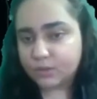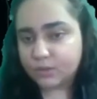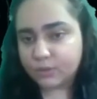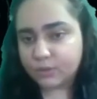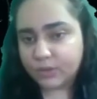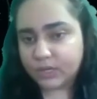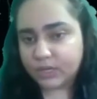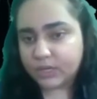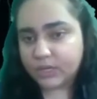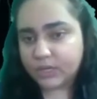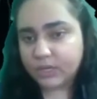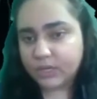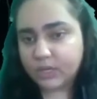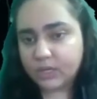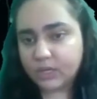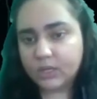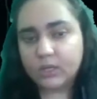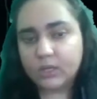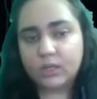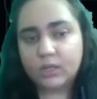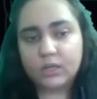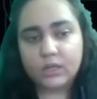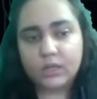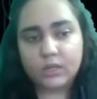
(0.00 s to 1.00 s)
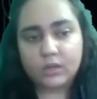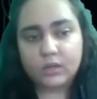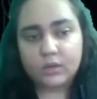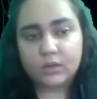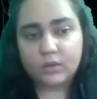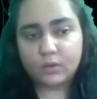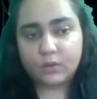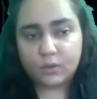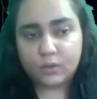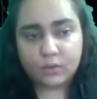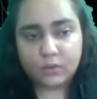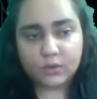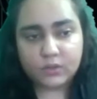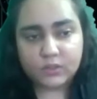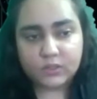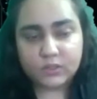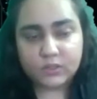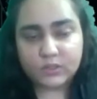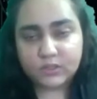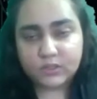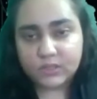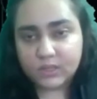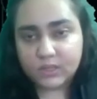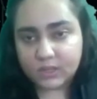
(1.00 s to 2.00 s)
raining, nor is
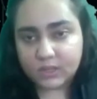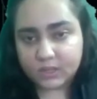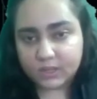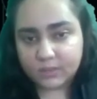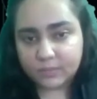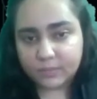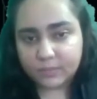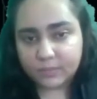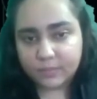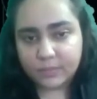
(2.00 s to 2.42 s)
it sunny.